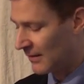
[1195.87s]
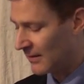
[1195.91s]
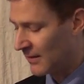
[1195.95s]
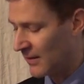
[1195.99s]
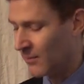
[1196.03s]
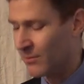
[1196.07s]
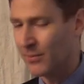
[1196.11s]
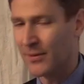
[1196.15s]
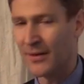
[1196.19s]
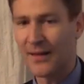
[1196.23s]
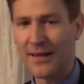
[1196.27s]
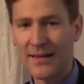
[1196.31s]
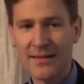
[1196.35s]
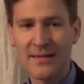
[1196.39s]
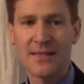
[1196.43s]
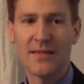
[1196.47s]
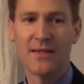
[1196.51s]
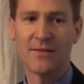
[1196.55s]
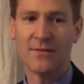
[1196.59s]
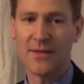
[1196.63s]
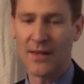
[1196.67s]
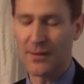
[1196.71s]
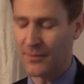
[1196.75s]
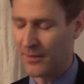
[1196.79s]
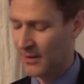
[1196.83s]
and plenty
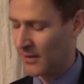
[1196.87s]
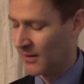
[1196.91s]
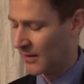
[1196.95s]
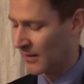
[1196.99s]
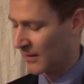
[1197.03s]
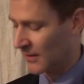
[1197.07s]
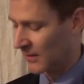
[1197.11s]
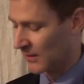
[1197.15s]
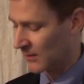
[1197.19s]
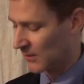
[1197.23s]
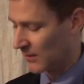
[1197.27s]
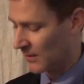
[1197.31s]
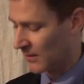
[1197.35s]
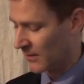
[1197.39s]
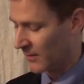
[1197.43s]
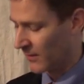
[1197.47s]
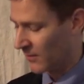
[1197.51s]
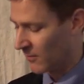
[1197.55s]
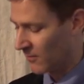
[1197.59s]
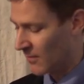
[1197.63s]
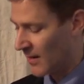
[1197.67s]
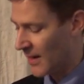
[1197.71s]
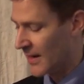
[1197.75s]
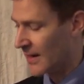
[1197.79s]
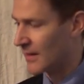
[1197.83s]
of demagogues on
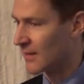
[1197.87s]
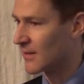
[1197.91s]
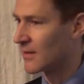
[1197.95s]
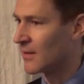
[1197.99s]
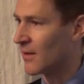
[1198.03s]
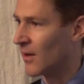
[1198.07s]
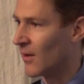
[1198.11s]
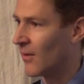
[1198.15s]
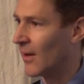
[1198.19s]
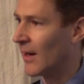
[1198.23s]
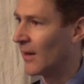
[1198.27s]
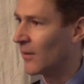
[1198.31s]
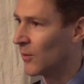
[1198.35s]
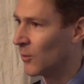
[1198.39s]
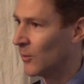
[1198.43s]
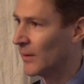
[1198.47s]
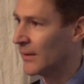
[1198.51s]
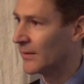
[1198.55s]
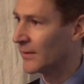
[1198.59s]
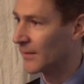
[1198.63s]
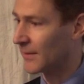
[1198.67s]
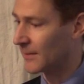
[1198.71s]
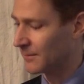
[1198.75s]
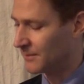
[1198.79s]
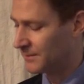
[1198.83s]
the right know how to
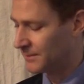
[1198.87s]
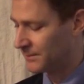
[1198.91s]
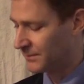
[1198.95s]
wield them.